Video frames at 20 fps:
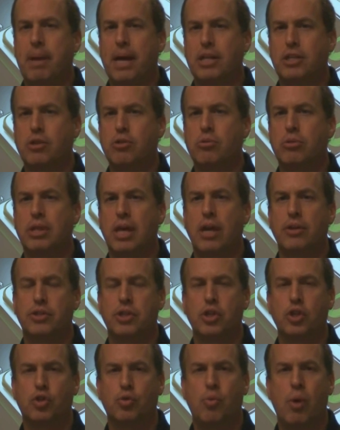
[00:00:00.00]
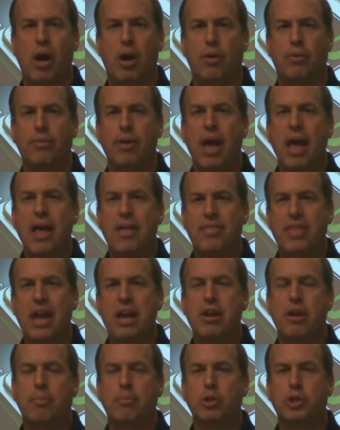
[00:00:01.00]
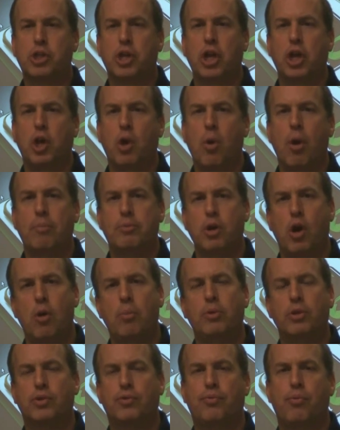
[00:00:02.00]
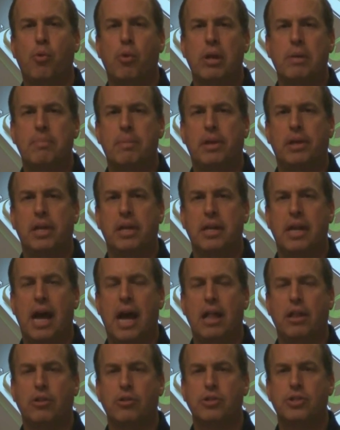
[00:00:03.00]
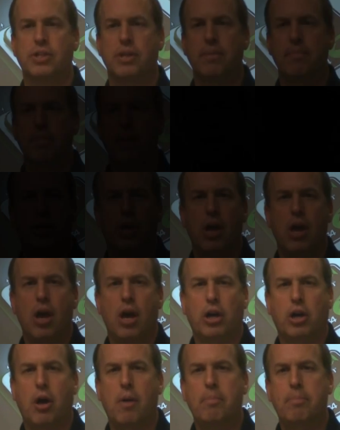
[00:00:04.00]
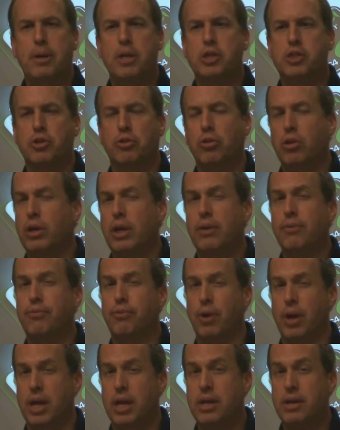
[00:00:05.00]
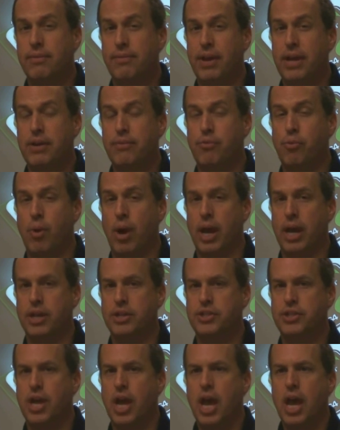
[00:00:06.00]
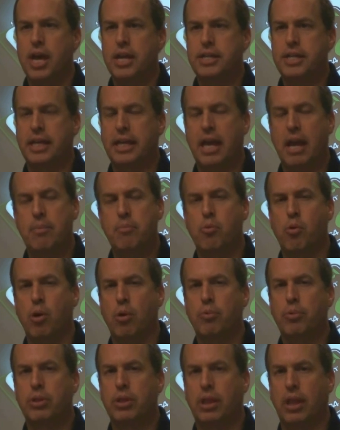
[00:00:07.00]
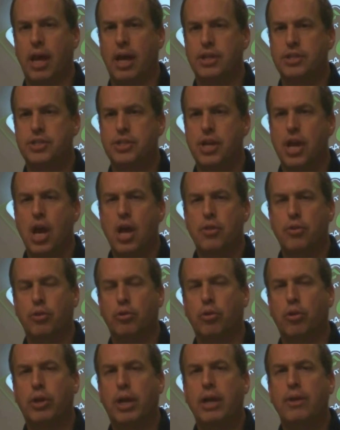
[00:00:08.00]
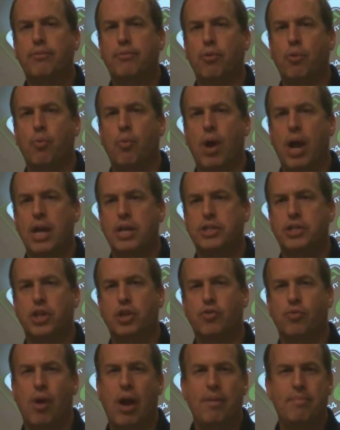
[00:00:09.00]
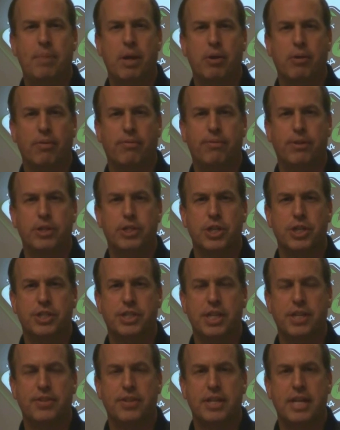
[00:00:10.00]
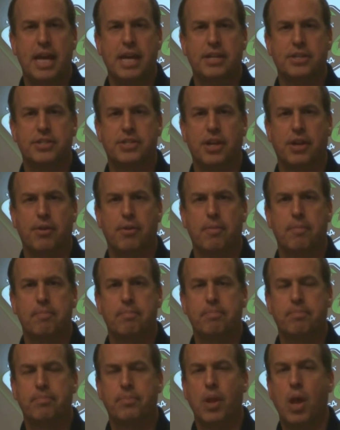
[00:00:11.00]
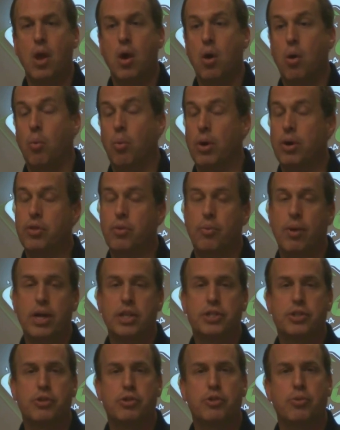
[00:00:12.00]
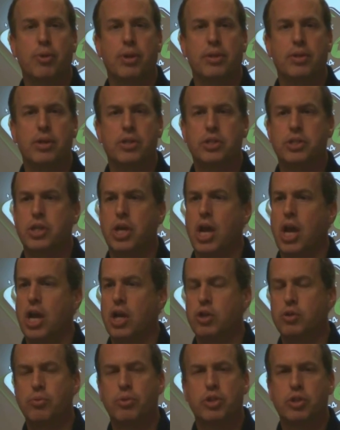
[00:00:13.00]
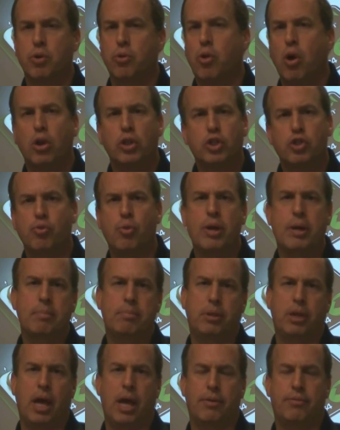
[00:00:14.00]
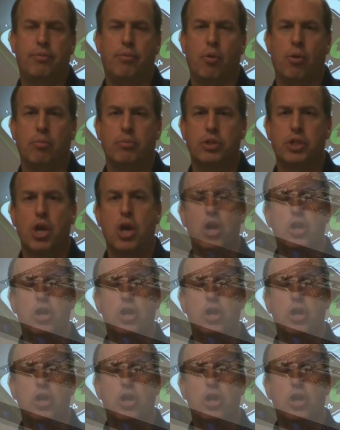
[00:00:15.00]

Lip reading: by 2012, that number is going to go up to almost $40 billion. Companies are looking for innovative ways to get more with less. They're looking for ways to drive better efficiency in the data center. One of the ways they're doing this is with so-called twin platforms,